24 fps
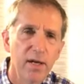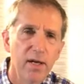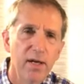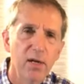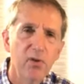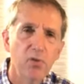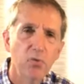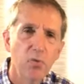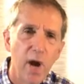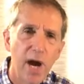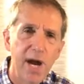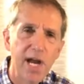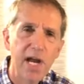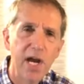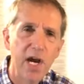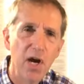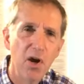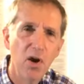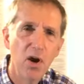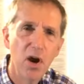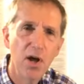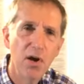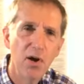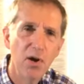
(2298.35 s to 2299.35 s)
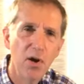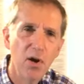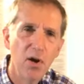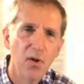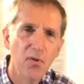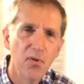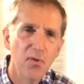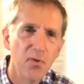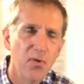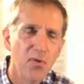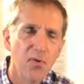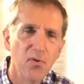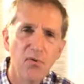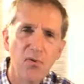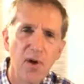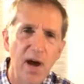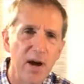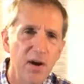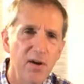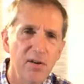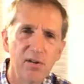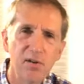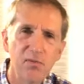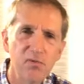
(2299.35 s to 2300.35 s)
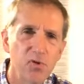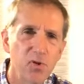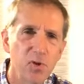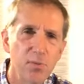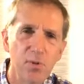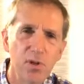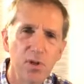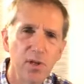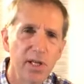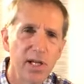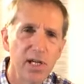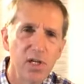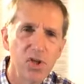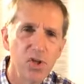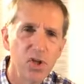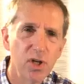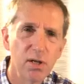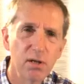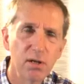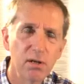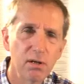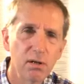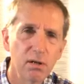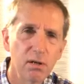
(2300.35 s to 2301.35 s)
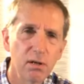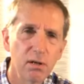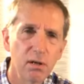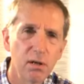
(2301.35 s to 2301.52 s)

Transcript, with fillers: is right here on earth through the fires of tribulation.